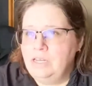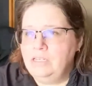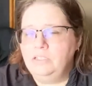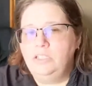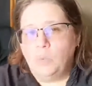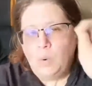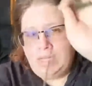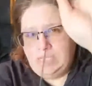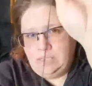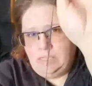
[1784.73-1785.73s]

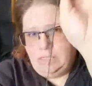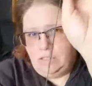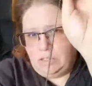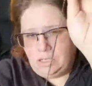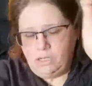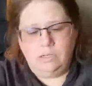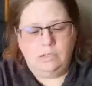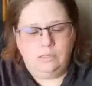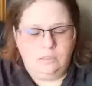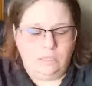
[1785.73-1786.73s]
joins that look,
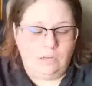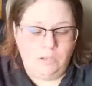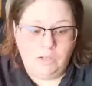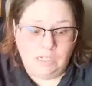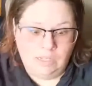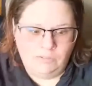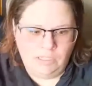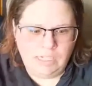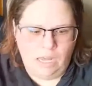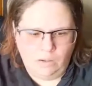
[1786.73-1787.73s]
you can definitely
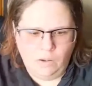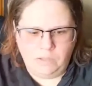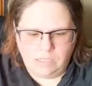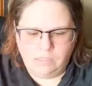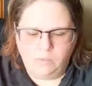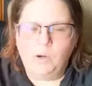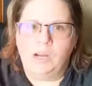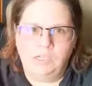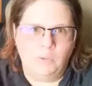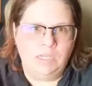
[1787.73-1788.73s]
tell, oh, that's where I
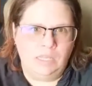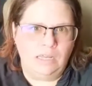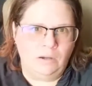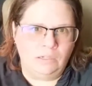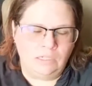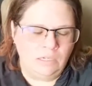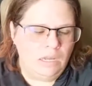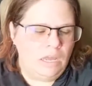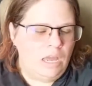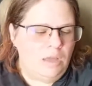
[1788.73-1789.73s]
joined that yarn.
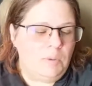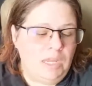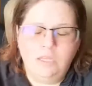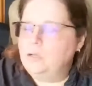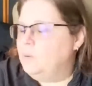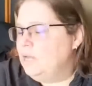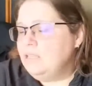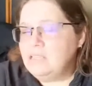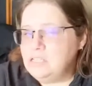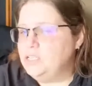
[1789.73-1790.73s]
But you know what?
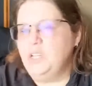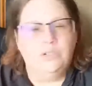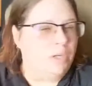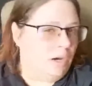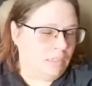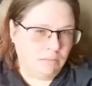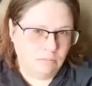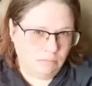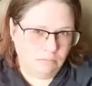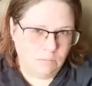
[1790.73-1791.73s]
This is your yarn.
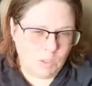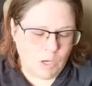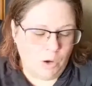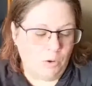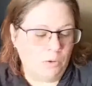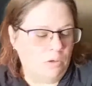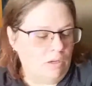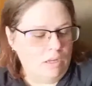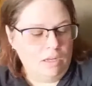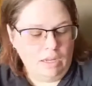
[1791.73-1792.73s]
So
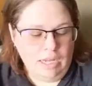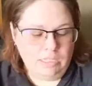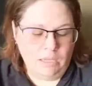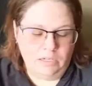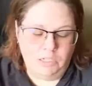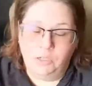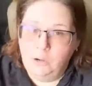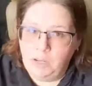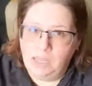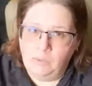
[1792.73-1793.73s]
as long as you're
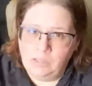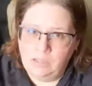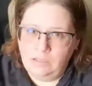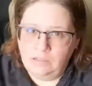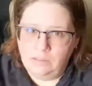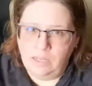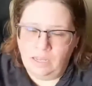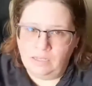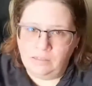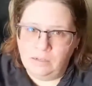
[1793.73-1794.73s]
okay with it,
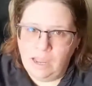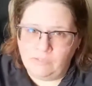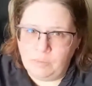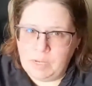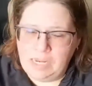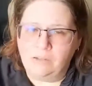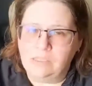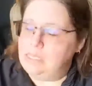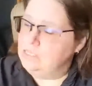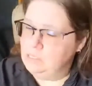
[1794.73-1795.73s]
then everybody else
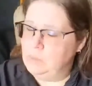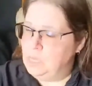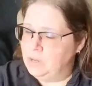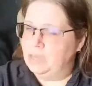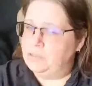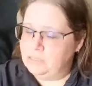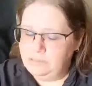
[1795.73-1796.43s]
needs to be okay with it.